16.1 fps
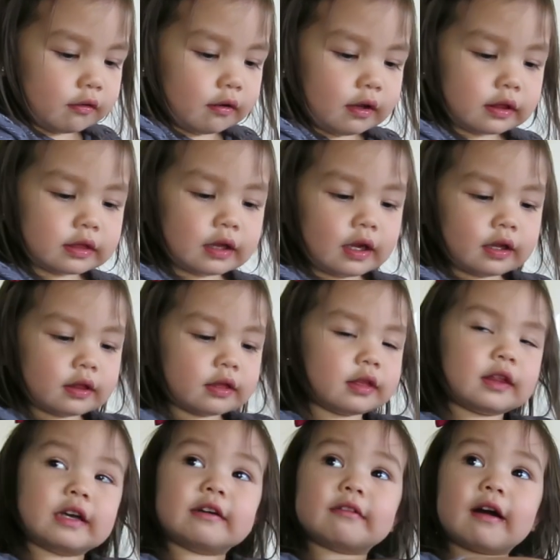what's that,
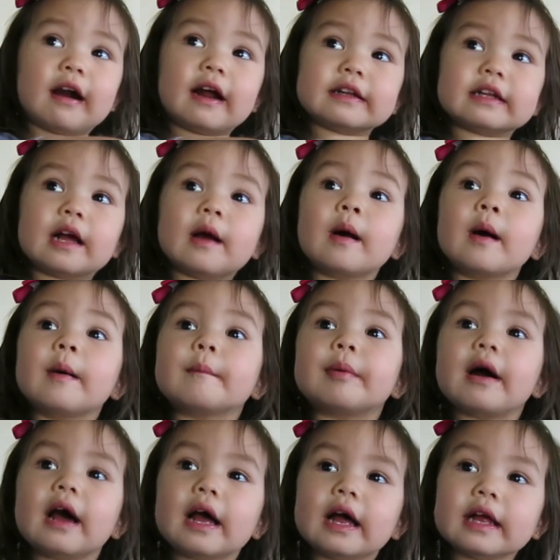Cinderella?
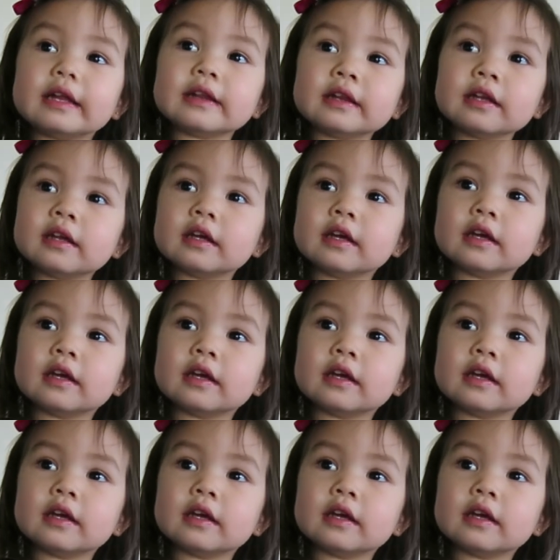Oh,